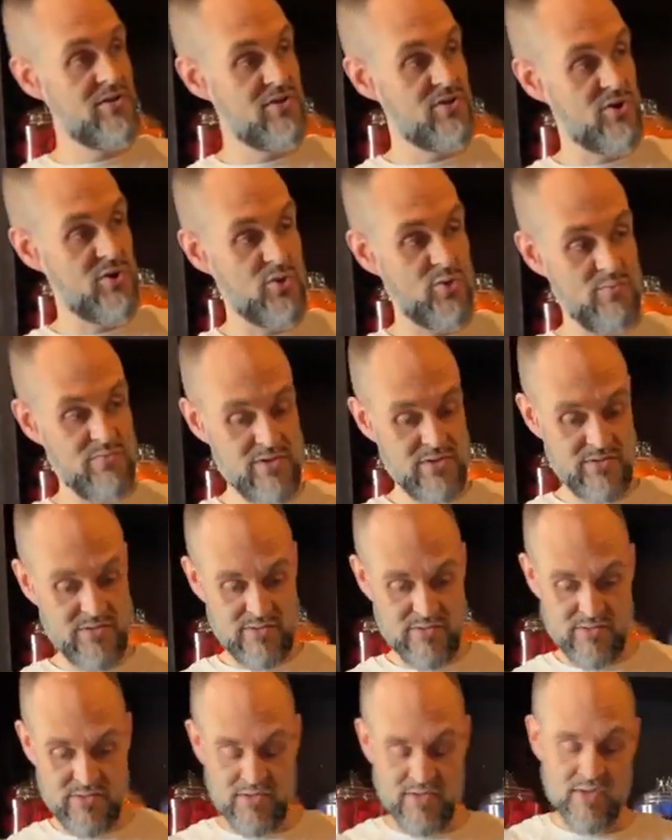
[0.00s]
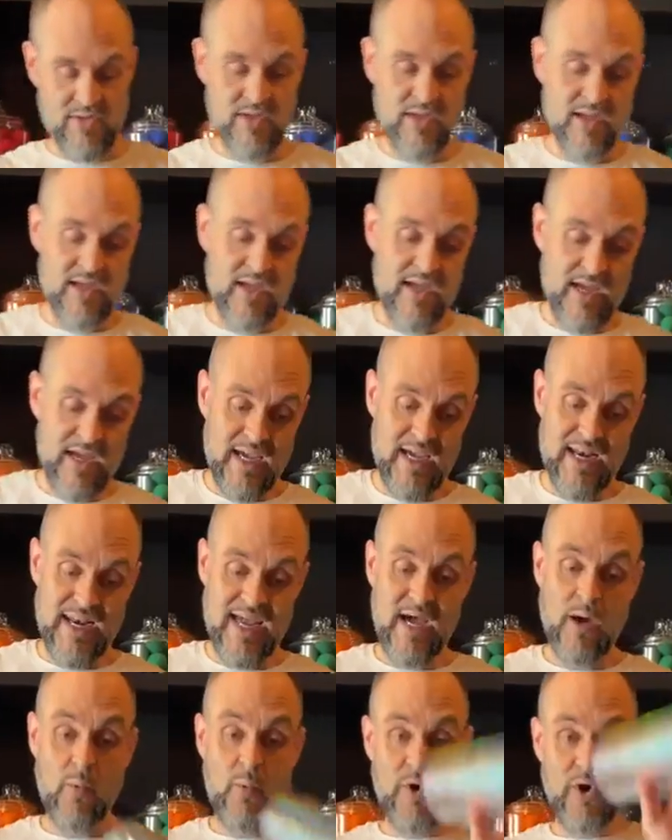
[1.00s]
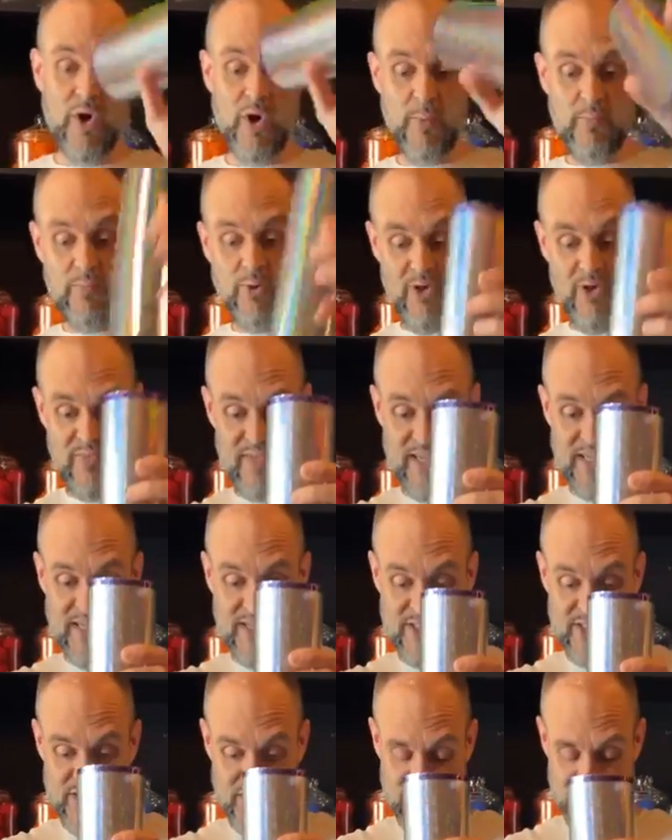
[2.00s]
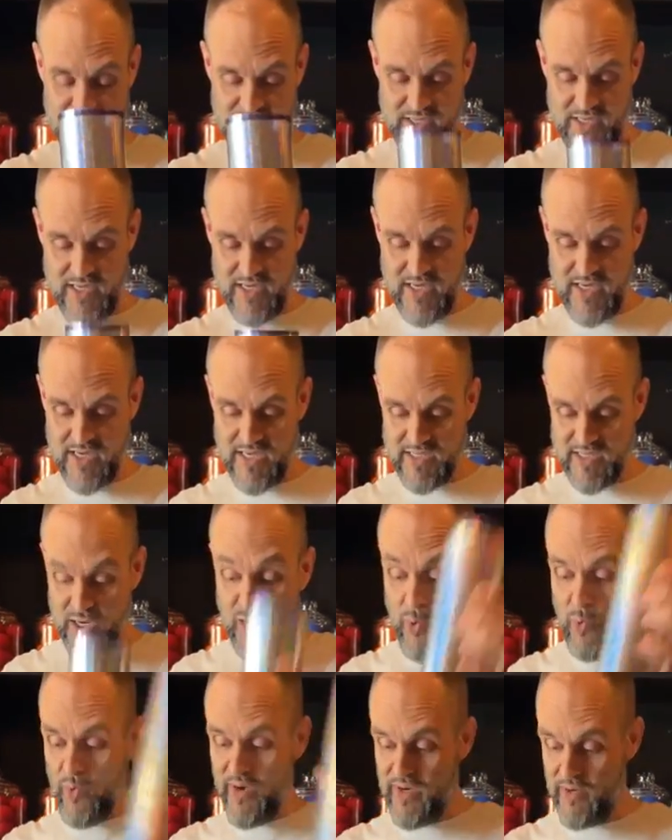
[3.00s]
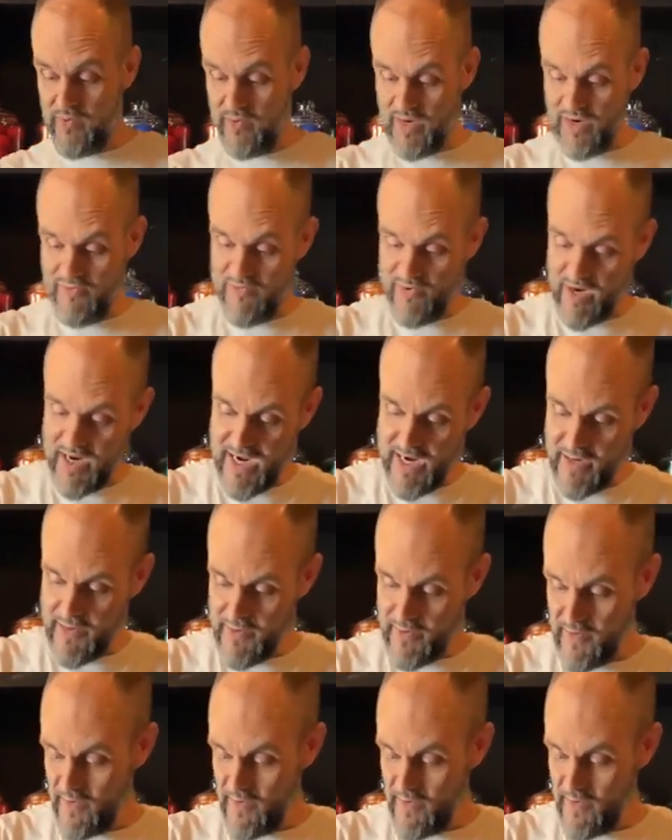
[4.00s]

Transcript: tube. And now we're gonna put these, oh wait, I forgot.